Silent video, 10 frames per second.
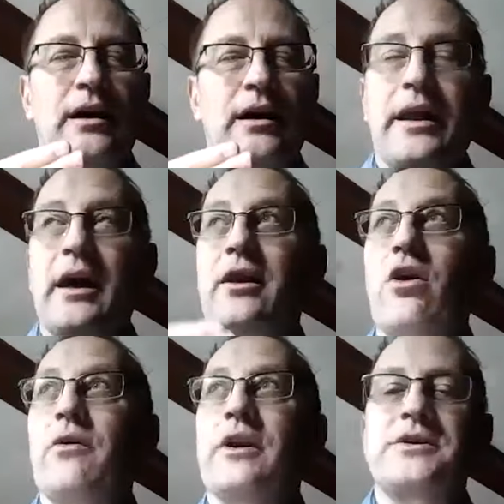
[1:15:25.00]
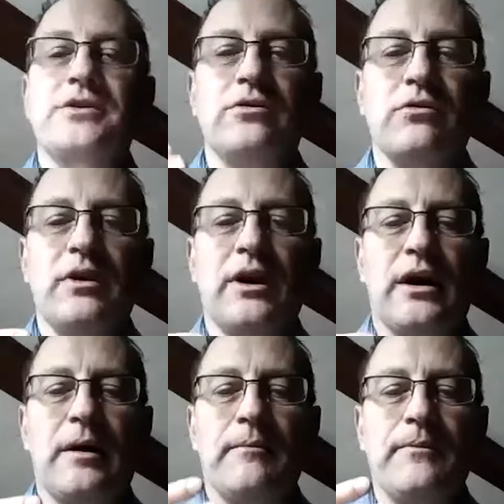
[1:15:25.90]
uh, again, going to
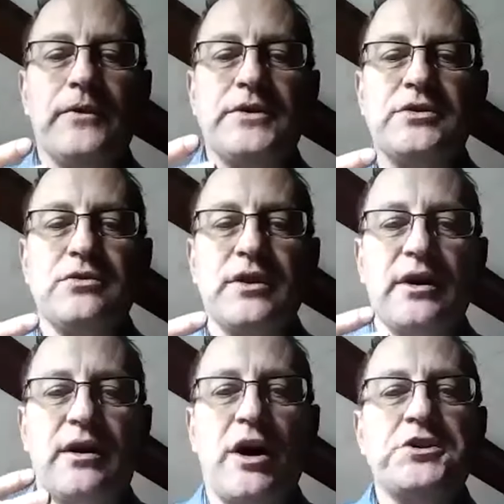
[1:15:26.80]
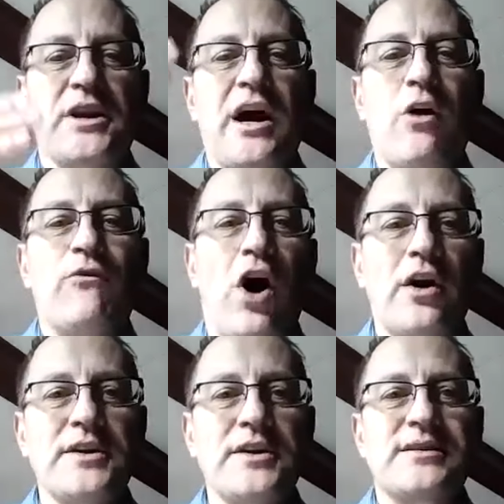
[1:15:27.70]
um, to the question, how
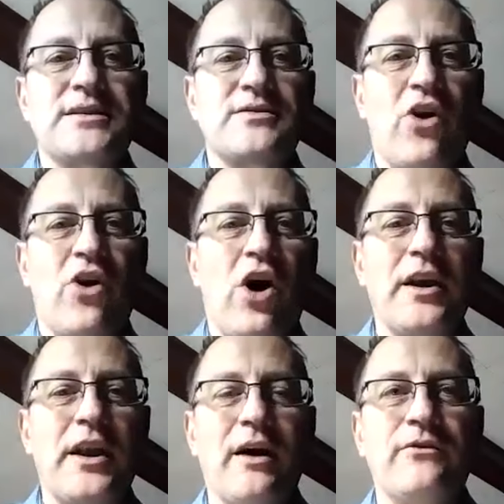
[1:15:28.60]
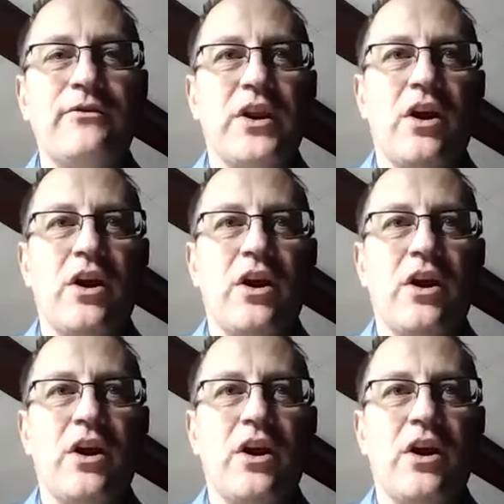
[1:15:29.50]
far is far enough?